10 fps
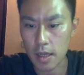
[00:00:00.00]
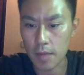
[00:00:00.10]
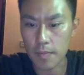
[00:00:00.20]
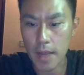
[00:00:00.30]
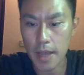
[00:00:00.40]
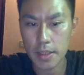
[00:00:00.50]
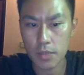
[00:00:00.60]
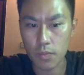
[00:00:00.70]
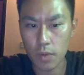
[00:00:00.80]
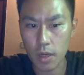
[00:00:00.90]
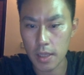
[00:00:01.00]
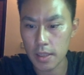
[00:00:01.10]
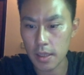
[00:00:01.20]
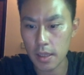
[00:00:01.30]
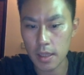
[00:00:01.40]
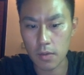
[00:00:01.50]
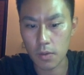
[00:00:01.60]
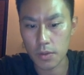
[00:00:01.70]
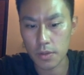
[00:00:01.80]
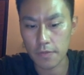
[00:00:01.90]
minus 1
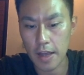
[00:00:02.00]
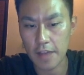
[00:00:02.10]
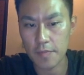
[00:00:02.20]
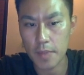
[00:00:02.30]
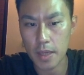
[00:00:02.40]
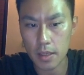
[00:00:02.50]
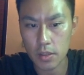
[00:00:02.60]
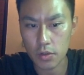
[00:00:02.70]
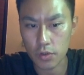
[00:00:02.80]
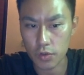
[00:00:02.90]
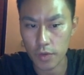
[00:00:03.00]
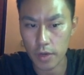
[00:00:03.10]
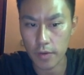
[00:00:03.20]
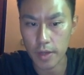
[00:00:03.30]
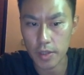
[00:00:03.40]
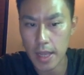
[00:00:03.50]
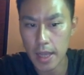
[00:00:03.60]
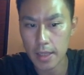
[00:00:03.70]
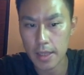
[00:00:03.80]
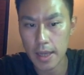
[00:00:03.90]
equals to 5b, so just rearrange
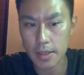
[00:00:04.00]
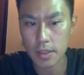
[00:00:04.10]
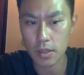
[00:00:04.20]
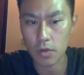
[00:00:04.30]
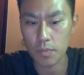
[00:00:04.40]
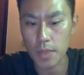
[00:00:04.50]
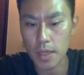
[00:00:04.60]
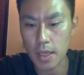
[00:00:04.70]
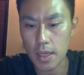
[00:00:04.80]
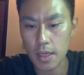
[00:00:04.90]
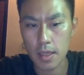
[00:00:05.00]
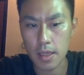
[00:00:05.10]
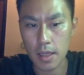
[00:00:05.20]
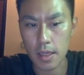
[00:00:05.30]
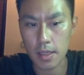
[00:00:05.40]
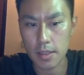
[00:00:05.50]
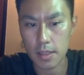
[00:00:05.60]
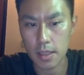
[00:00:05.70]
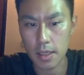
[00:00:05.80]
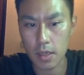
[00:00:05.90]
that, yeah? So b is
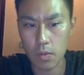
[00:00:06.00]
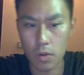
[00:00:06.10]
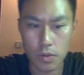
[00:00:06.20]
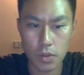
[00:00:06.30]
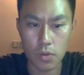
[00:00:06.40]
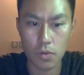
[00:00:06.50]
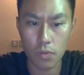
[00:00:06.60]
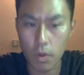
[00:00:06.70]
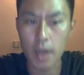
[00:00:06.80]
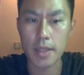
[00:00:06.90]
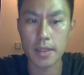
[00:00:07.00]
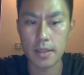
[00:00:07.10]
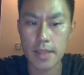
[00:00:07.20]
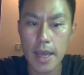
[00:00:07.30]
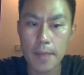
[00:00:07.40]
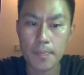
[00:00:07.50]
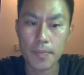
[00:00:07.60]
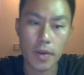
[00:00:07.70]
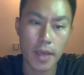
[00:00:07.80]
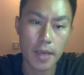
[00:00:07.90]
equal to 1, yeah?
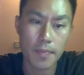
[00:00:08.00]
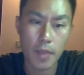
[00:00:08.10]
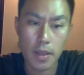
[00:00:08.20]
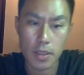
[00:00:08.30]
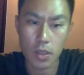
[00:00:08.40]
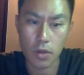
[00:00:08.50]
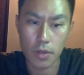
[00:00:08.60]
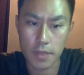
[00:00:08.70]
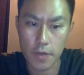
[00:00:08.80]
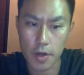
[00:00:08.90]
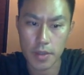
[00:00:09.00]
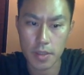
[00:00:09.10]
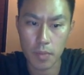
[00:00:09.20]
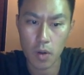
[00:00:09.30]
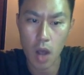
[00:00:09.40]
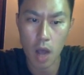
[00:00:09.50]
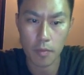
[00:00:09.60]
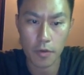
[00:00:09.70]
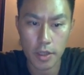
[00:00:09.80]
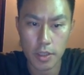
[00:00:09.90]
Okay, so it's a very simple
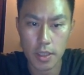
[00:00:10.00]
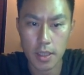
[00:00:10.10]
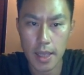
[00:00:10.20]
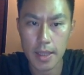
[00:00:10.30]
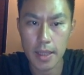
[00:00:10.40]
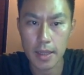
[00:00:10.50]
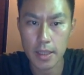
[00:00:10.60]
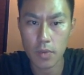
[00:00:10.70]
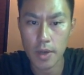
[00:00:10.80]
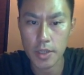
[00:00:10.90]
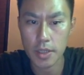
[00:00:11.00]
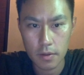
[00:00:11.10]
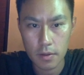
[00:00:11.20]
operation. And then next question.